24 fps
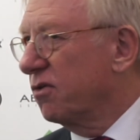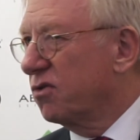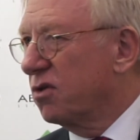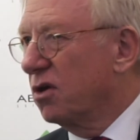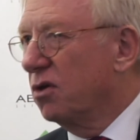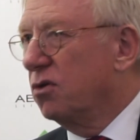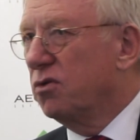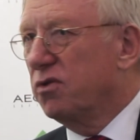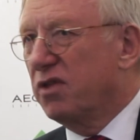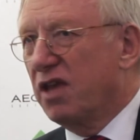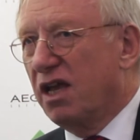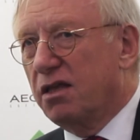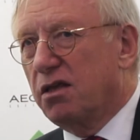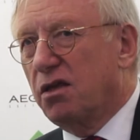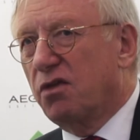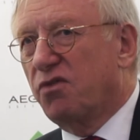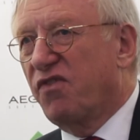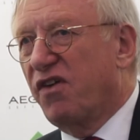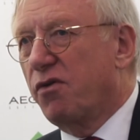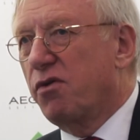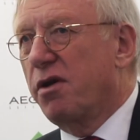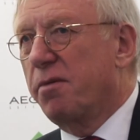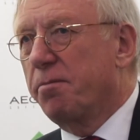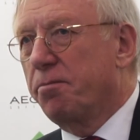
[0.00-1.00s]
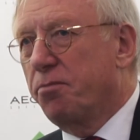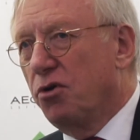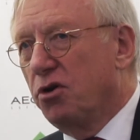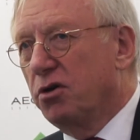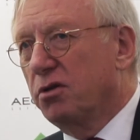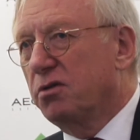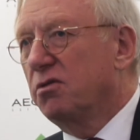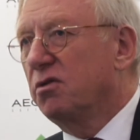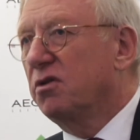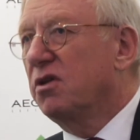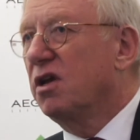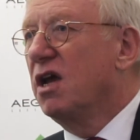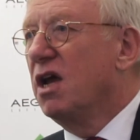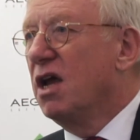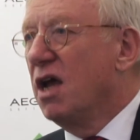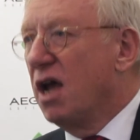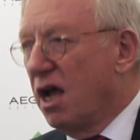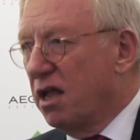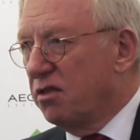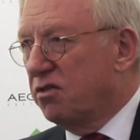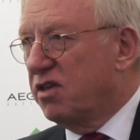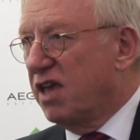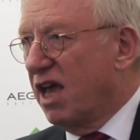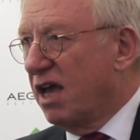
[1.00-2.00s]
So that is very important.
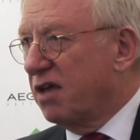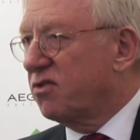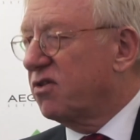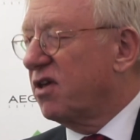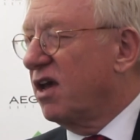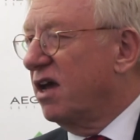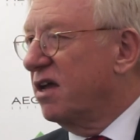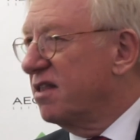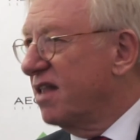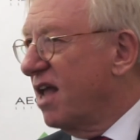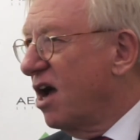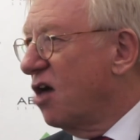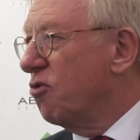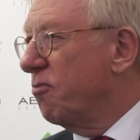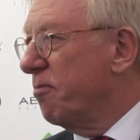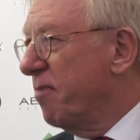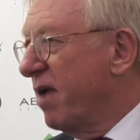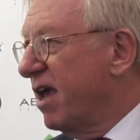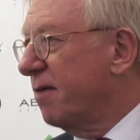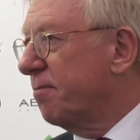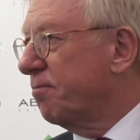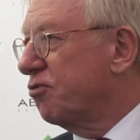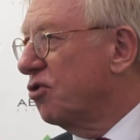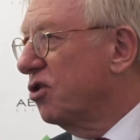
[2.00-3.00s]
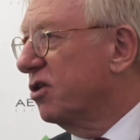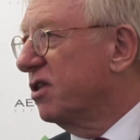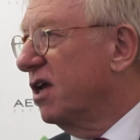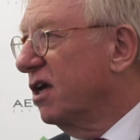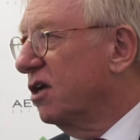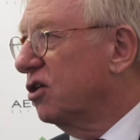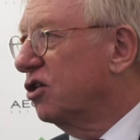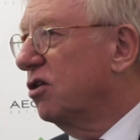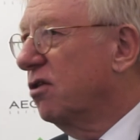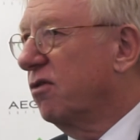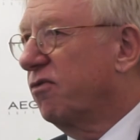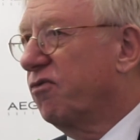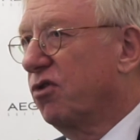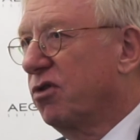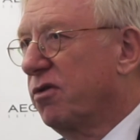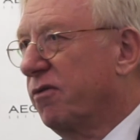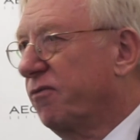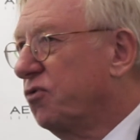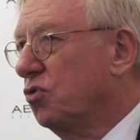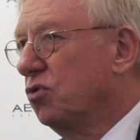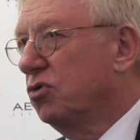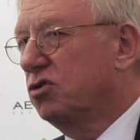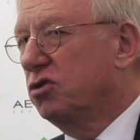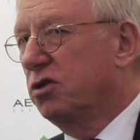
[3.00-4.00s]
And yes, I now make predictions for
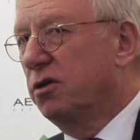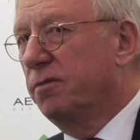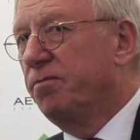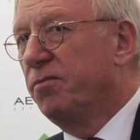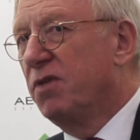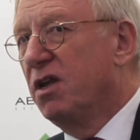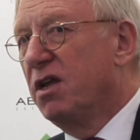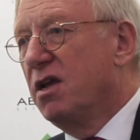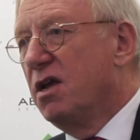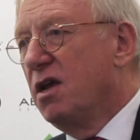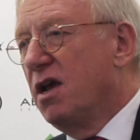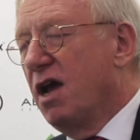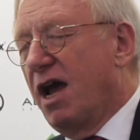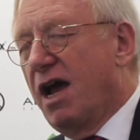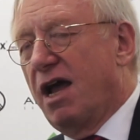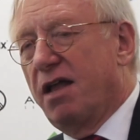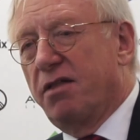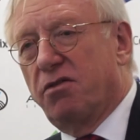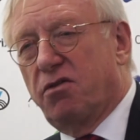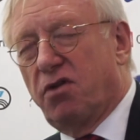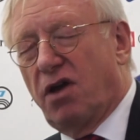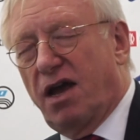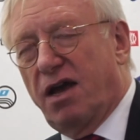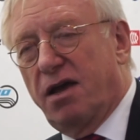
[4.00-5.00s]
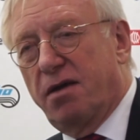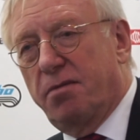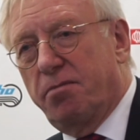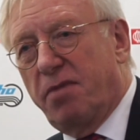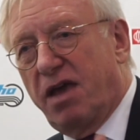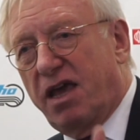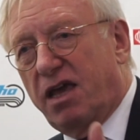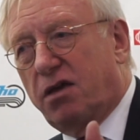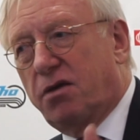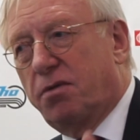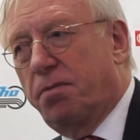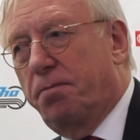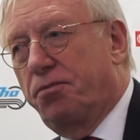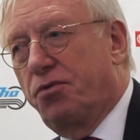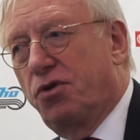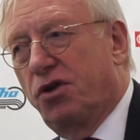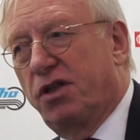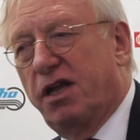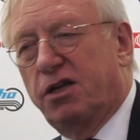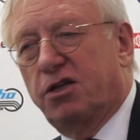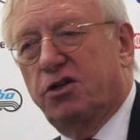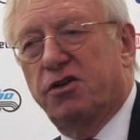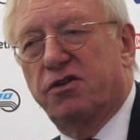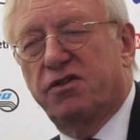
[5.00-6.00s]
the future, and I make
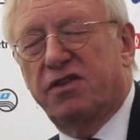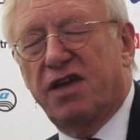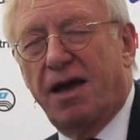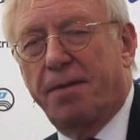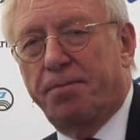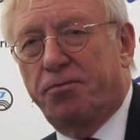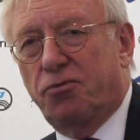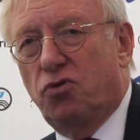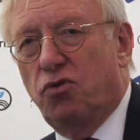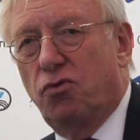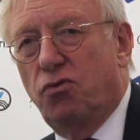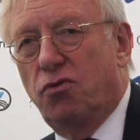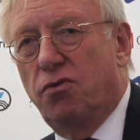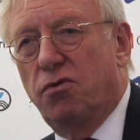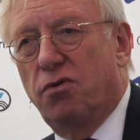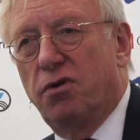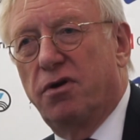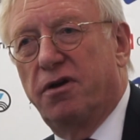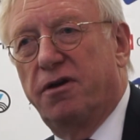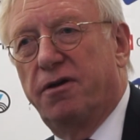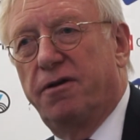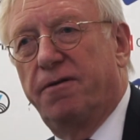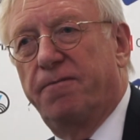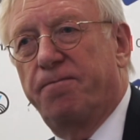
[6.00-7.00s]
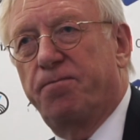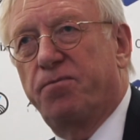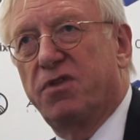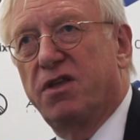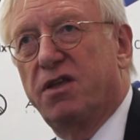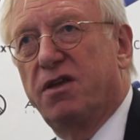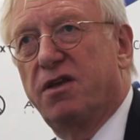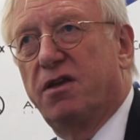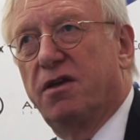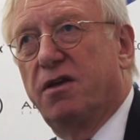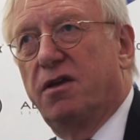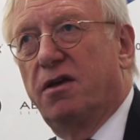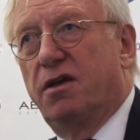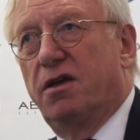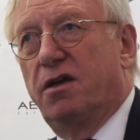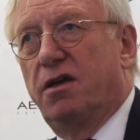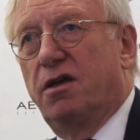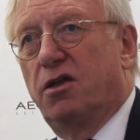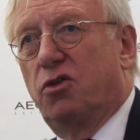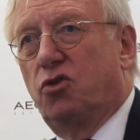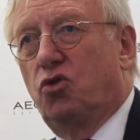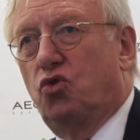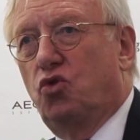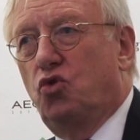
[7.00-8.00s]
predictions up to
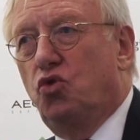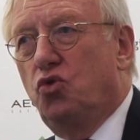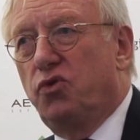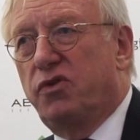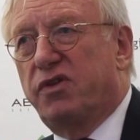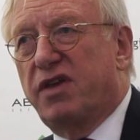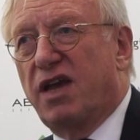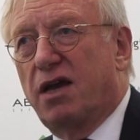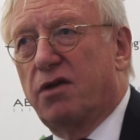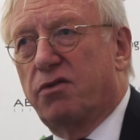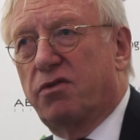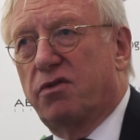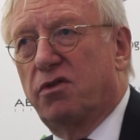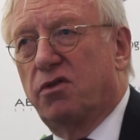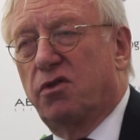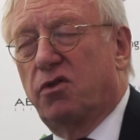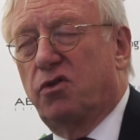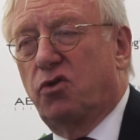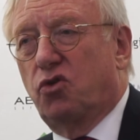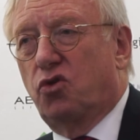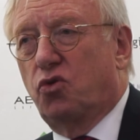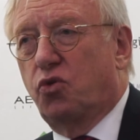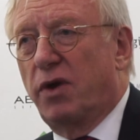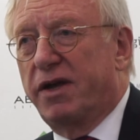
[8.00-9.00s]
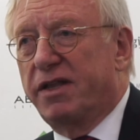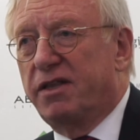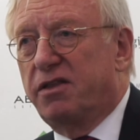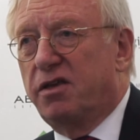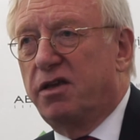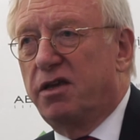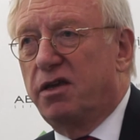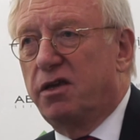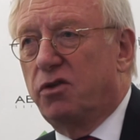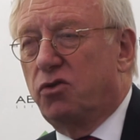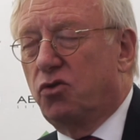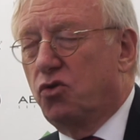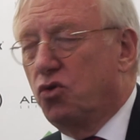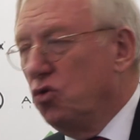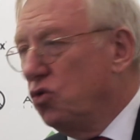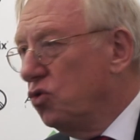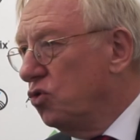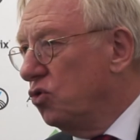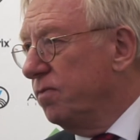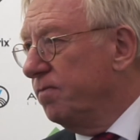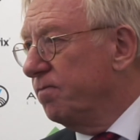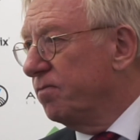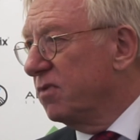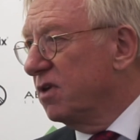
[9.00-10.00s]

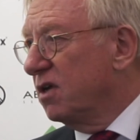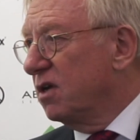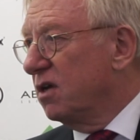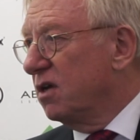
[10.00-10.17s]
2022,